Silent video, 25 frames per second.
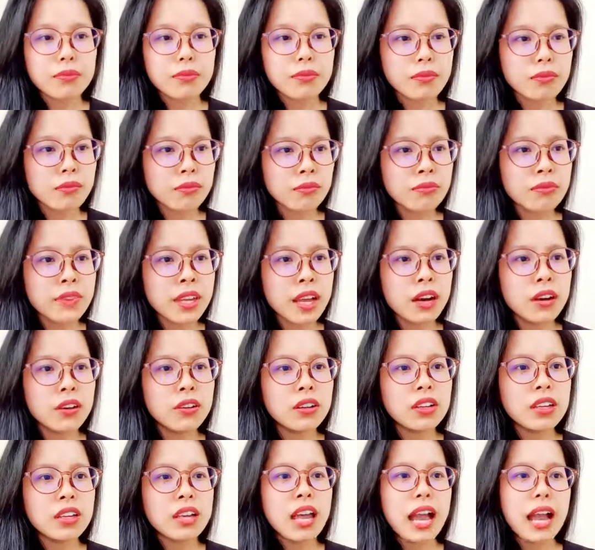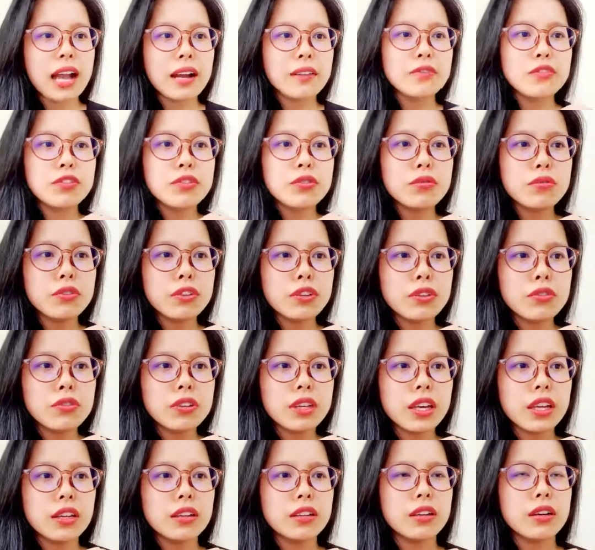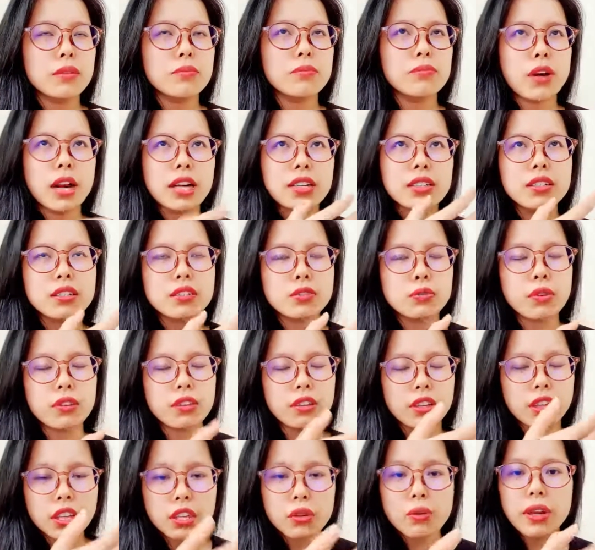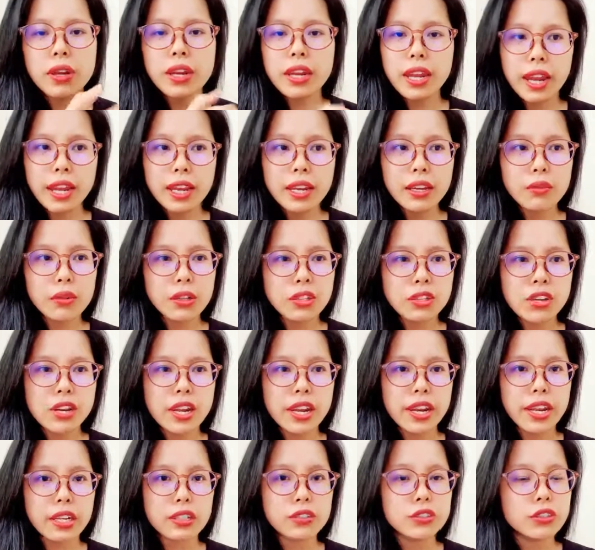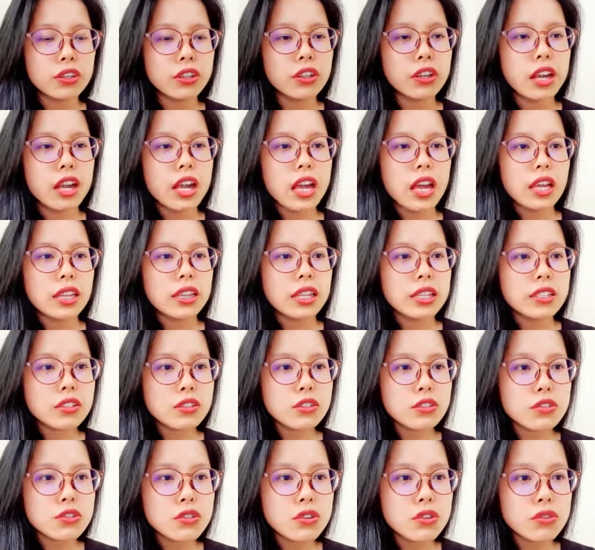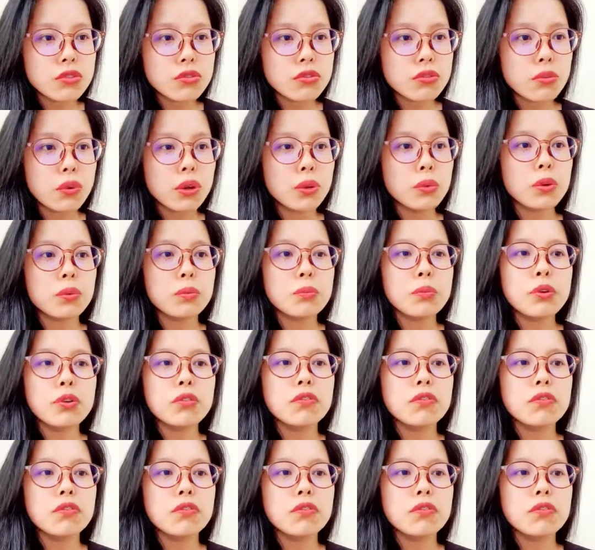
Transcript: Now, after you can practice with Q&A, question and answer, lesson 2, we would move